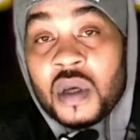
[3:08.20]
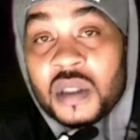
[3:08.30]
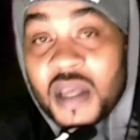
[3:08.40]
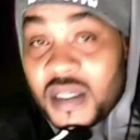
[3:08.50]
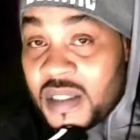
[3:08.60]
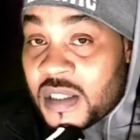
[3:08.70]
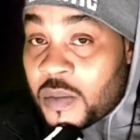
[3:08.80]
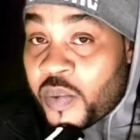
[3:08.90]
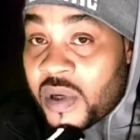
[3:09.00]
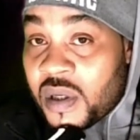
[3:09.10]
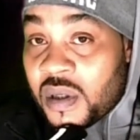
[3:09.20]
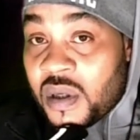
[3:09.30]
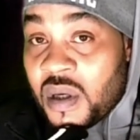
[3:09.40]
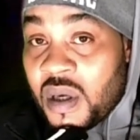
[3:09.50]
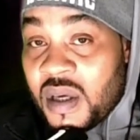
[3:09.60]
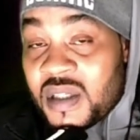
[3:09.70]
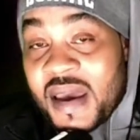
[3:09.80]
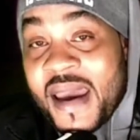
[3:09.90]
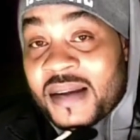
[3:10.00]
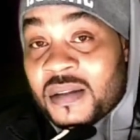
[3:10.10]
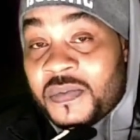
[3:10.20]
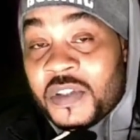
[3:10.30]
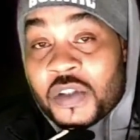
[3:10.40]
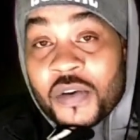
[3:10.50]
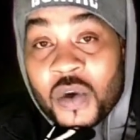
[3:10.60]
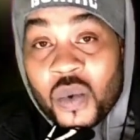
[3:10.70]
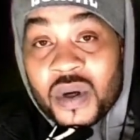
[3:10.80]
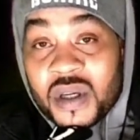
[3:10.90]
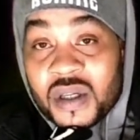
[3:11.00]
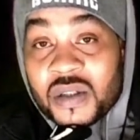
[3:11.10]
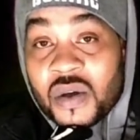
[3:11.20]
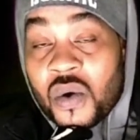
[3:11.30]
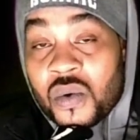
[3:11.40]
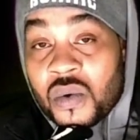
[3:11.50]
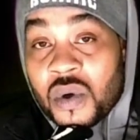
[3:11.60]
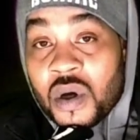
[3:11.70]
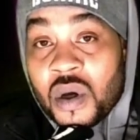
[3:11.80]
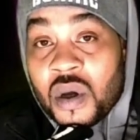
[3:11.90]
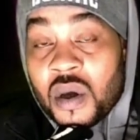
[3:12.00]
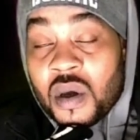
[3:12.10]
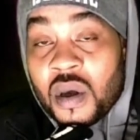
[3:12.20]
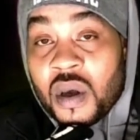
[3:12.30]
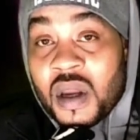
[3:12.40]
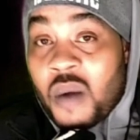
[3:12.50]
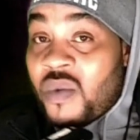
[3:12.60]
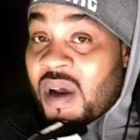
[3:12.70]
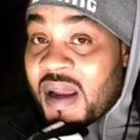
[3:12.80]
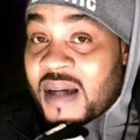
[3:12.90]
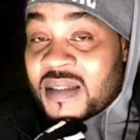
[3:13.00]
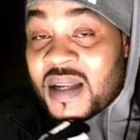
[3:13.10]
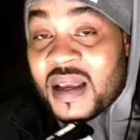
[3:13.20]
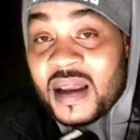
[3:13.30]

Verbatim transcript: Takes discipline. He's active. He's thirty-one years old, and I'm realizing that